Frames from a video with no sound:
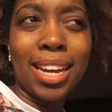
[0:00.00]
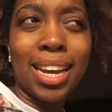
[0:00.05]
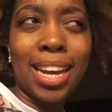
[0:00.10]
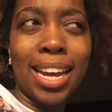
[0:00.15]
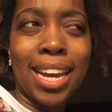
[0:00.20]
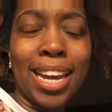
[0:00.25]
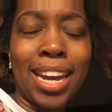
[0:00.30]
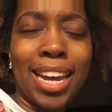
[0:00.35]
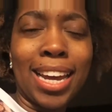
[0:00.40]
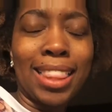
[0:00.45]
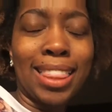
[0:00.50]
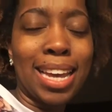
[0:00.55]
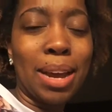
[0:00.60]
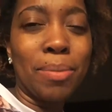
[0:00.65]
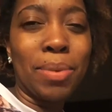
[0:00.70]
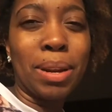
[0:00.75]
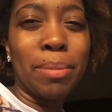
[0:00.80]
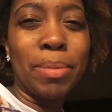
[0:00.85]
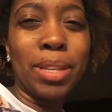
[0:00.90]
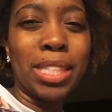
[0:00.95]
and that
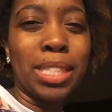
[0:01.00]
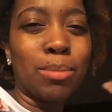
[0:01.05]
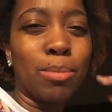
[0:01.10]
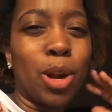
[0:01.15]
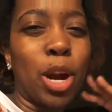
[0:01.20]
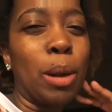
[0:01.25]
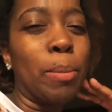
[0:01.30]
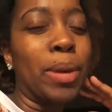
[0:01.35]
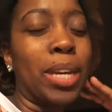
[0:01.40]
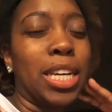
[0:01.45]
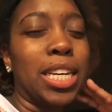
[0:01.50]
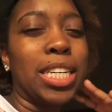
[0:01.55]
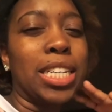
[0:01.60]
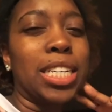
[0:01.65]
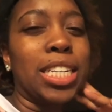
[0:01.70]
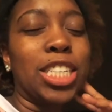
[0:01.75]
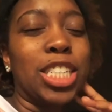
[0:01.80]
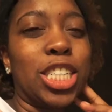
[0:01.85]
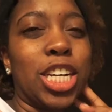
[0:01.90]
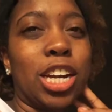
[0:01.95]
wouldn't have been smart
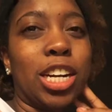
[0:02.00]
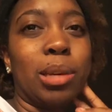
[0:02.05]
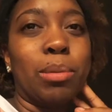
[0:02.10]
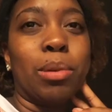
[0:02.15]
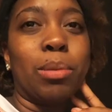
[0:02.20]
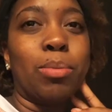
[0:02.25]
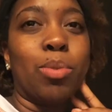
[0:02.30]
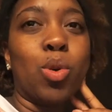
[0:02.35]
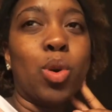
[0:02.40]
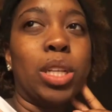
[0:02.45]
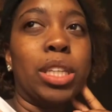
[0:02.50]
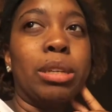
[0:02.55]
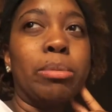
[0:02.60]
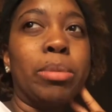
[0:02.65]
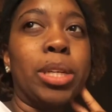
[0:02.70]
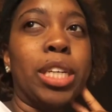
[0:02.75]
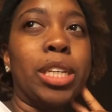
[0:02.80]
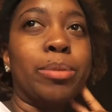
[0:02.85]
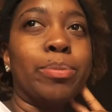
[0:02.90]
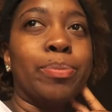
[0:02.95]
because she already be pulling
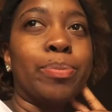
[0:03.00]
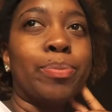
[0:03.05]
me,